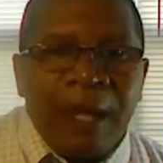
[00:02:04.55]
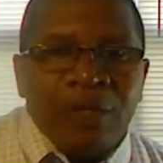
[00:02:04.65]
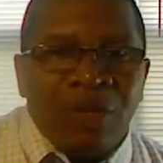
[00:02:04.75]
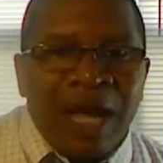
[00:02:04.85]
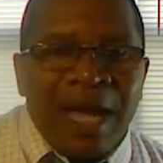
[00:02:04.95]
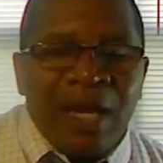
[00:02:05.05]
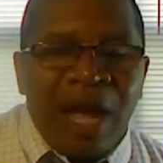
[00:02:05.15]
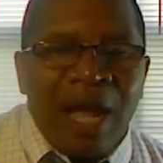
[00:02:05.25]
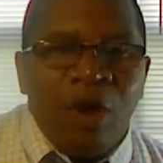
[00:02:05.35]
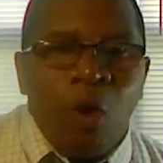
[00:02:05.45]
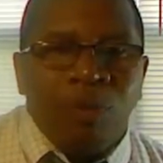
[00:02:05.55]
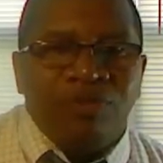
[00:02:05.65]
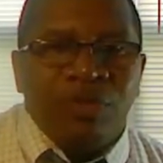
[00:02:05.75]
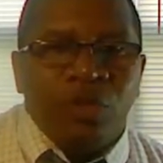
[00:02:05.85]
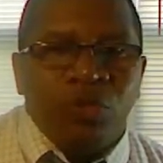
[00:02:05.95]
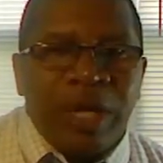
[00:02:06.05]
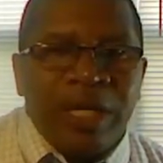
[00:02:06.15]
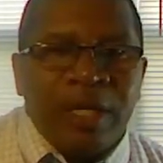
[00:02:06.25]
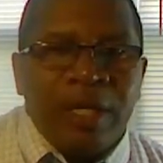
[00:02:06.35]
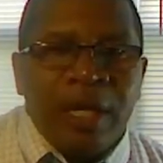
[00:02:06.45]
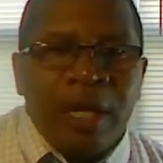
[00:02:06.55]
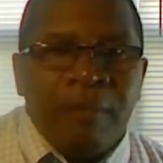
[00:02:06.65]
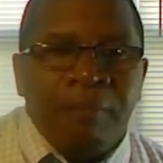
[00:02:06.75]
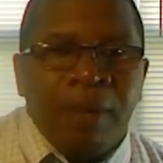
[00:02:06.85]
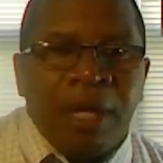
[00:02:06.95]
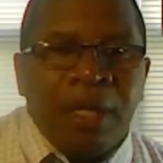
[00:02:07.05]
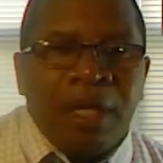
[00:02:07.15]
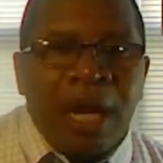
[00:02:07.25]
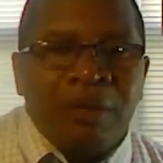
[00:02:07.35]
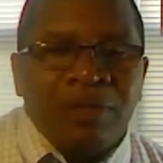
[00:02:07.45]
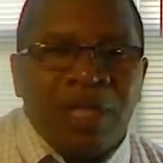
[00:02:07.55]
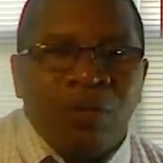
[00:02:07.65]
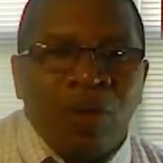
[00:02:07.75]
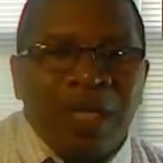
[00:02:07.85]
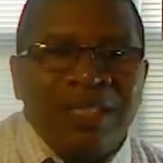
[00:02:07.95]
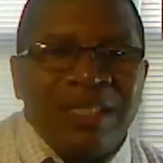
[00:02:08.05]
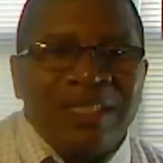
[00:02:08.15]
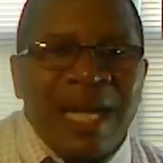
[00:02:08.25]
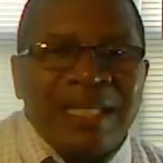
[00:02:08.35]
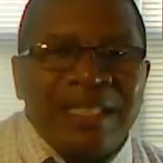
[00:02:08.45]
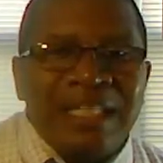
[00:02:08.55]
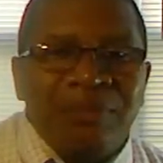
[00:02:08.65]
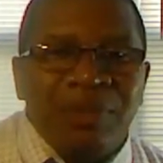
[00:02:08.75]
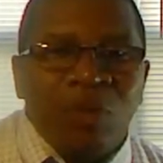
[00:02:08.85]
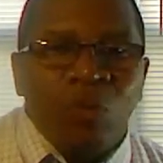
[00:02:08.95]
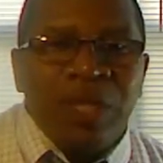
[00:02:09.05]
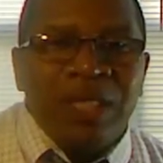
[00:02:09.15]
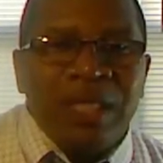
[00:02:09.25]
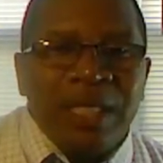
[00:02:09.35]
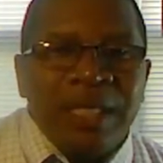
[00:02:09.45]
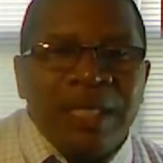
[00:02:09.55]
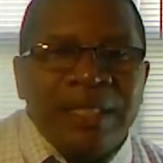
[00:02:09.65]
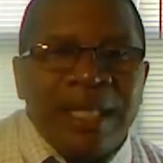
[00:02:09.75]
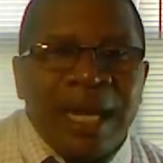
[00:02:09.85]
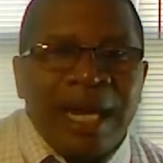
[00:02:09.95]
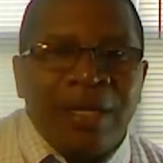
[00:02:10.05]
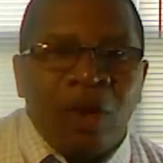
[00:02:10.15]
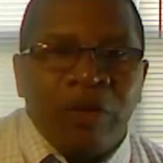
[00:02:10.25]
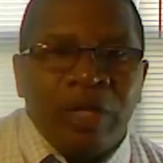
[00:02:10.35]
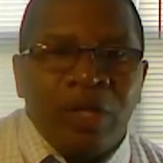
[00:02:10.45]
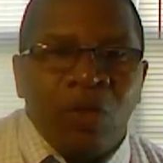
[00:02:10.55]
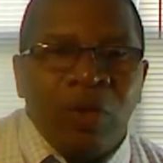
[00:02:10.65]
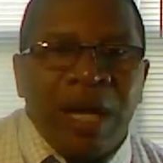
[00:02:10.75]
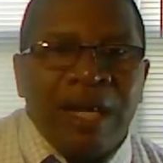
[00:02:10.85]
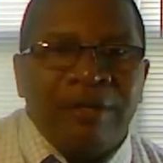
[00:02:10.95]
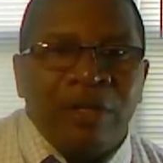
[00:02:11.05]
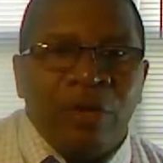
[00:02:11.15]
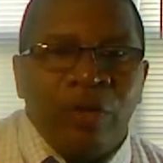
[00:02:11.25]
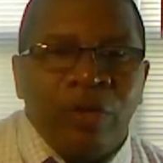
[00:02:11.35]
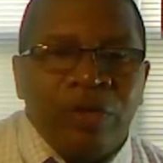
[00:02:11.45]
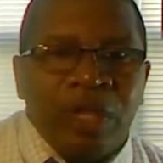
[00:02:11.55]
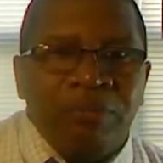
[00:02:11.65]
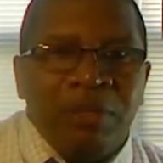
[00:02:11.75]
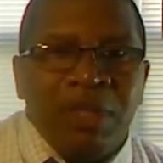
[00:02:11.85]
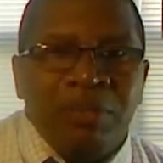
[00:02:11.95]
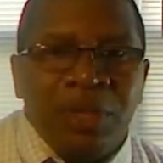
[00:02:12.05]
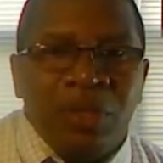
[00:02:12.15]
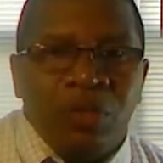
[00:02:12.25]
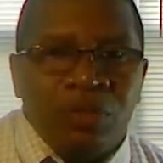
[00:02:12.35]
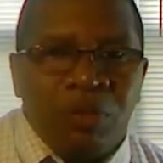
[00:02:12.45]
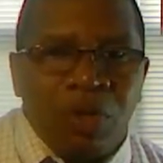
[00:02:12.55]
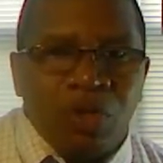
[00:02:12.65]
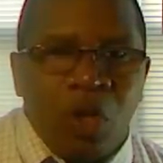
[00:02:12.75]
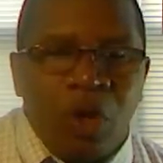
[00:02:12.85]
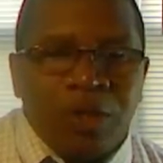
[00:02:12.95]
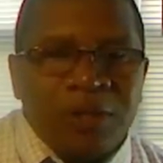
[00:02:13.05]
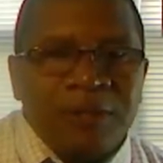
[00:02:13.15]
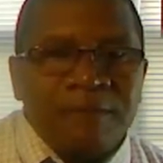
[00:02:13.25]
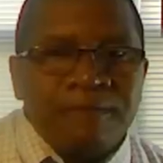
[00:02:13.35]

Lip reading: So I had high hopes for the training, but I was thinking, what could this guy teach me in a week that I didn't already know I hadn't learned in many years of martial arts?